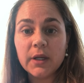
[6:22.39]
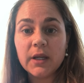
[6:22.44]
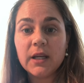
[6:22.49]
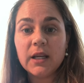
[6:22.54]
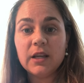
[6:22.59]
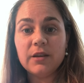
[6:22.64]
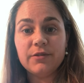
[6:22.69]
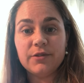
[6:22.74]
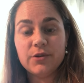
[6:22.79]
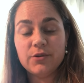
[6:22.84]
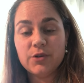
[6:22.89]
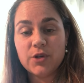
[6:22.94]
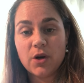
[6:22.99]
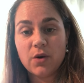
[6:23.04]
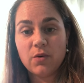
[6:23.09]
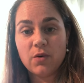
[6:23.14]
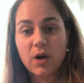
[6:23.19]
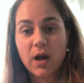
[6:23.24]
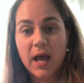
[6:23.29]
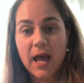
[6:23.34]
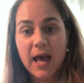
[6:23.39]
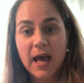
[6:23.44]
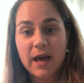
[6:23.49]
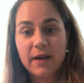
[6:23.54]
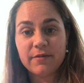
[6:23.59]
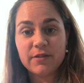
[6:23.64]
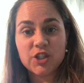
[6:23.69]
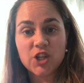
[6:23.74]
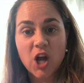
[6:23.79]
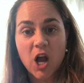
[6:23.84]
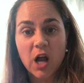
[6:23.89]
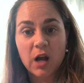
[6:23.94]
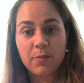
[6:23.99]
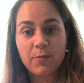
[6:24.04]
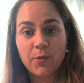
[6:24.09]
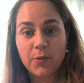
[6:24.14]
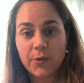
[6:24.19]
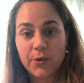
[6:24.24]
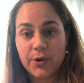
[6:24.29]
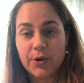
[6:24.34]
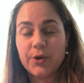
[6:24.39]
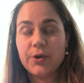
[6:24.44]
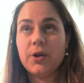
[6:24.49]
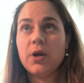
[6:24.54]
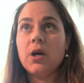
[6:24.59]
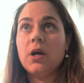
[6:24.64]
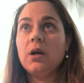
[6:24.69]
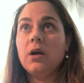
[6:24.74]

If you don't have a chalkboard,